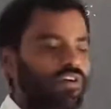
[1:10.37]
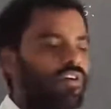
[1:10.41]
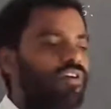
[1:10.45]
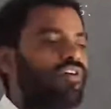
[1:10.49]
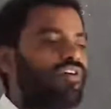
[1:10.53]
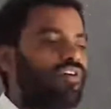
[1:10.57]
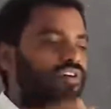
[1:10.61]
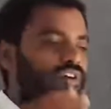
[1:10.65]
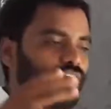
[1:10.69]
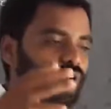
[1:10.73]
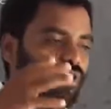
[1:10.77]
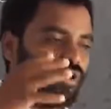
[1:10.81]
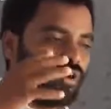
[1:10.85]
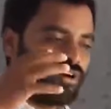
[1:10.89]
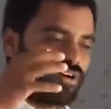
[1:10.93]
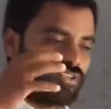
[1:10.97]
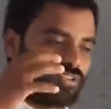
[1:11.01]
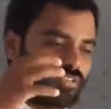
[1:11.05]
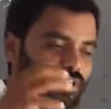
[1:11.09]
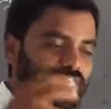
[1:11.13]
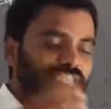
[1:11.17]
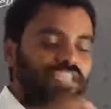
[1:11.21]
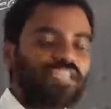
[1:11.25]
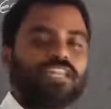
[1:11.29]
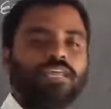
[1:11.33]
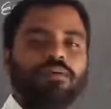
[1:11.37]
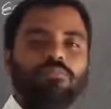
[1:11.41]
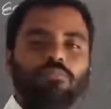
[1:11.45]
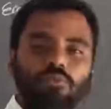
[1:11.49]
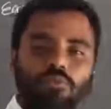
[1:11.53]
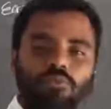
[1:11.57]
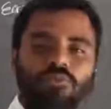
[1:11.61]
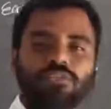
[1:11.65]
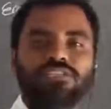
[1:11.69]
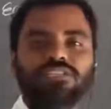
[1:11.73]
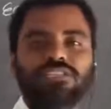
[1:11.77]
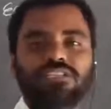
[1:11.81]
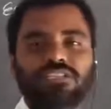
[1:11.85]
that can able to
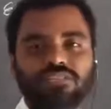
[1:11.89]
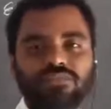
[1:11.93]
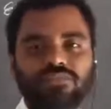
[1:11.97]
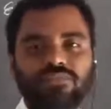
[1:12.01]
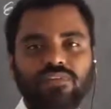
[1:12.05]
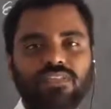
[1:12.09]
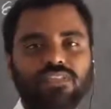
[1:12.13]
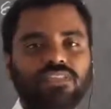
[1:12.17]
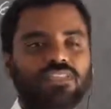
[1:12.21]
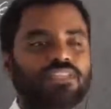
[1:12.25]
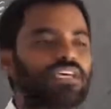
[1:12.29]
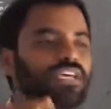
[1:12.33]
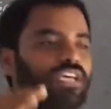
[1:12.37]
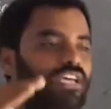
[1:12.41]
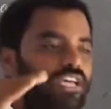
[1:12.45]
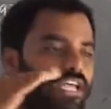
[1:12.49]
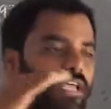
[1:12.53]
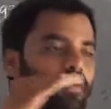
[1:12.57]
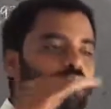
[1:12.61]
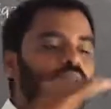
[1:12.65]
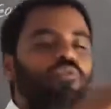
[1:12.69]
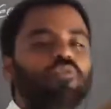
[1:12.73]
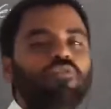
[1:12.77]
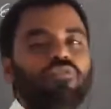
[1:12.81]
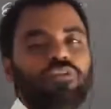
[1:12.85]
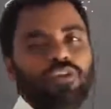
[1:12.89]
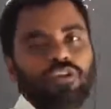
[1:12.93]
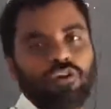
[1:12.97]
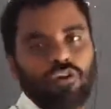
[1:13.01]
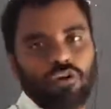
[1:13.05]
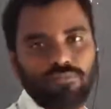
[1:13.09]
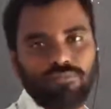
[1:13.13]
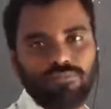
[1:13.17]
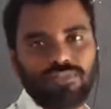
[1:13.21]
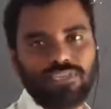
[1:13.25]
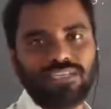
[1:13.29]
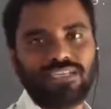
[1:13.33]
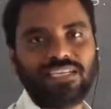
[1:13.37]
discuss with a moving
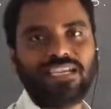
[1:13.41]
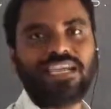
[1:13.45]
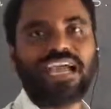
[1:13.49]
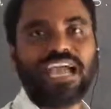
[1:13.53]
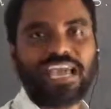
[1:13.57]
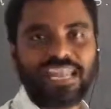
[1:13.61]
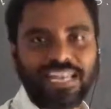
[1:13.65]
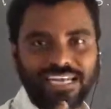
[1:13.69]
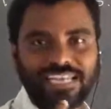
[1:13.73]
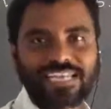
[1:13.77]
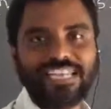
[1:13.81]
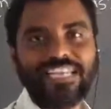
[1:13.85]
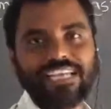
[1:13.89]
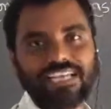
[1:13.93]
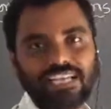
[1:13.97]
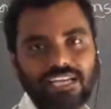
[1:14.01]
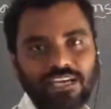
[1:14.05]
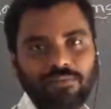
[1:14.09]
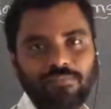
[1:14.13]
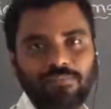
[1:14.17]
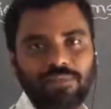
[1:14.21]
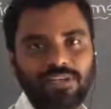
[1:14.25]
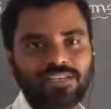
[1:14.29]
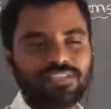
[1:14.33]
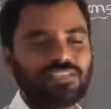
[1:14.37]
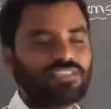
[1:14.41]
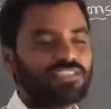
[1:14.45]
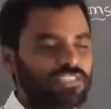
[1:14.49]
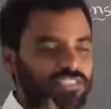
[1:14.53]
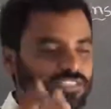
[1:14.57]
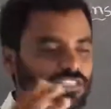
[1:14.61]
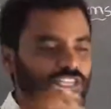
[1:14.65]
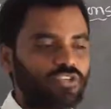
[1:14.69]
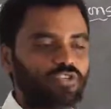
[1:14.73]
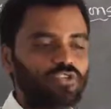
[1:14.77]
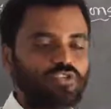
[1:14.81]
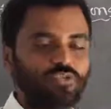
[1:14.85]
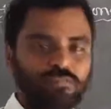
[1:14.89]
object. Kinetic means that
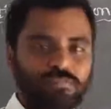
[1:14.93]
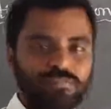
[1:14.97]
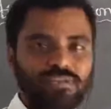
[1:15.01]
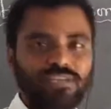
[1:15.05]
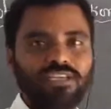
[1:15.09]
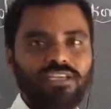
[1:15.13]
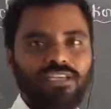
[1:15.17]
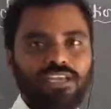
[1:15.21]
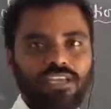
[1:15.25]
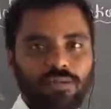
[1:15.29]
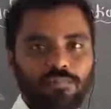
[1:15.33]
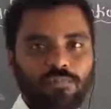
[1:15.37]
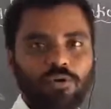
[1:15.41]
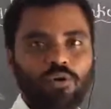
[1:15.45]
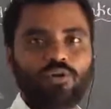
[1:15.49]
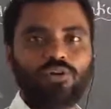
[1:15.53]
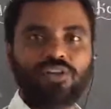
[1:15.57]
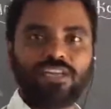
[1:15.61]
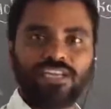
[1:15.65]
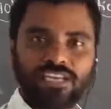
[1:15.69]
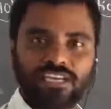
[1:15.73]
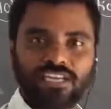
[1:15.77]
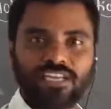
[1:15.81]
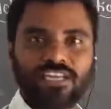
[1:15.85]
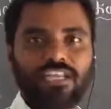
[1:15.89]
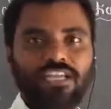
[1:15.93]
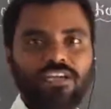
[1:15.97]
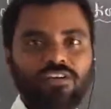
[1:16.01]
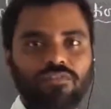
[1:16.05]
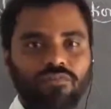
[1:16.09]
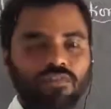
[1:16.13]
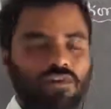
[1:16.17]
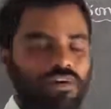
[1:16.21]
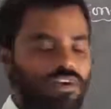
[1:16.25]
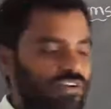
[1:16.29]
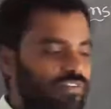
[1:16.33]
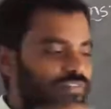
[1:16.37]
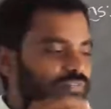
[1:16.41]
should be about a Greek
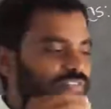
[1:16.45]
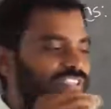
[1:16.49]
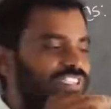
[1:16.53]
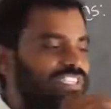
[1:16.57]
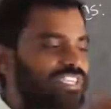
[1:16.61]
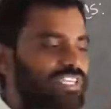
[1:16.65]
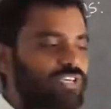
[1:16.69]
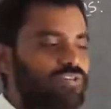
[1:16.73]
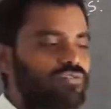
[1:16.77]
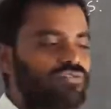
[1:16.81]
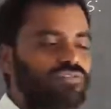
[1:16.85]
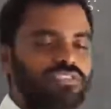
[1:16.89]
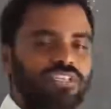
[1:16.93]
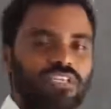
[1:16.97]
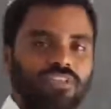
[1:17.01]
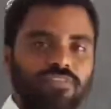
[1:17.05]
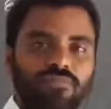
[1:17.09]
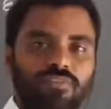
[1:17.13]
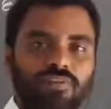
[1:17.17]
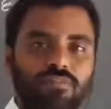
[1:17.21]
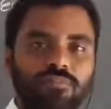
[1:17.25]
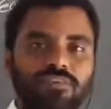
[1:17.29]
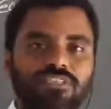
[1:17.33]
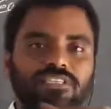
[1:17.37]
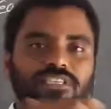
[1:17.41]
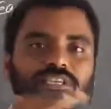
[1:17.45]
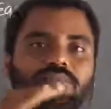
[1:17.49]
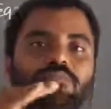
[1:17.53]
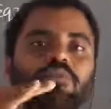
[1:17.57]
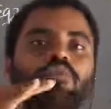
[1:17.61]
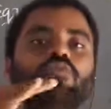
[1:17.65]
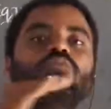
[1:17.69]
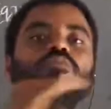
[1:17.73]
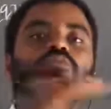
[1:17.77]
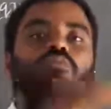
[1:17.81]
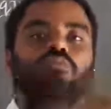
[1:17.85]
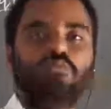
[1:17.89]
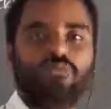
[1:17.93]
word which gives the information about
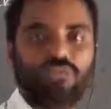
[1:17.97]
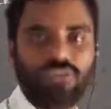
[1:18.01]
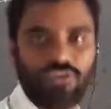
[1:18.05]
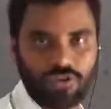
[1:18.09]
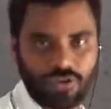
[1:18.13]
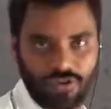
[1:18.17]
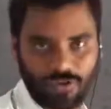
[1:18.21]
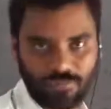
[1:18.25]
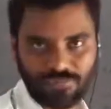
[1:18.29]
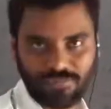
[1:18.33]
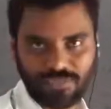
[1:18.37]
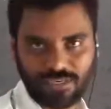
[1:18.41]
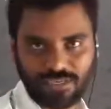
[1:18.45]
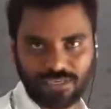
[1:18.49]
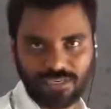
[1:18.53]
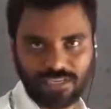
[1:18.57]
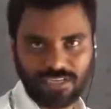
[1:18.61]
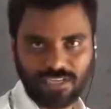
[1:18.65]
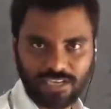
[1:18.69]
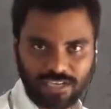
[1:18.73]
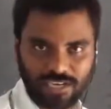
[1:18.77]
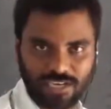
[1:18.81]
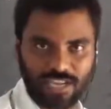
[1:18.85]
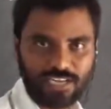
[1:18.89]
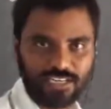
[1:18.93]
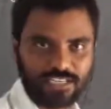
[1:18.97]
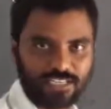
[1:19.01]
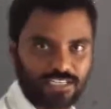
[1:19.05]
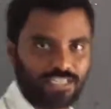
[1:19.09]
moving object. Right?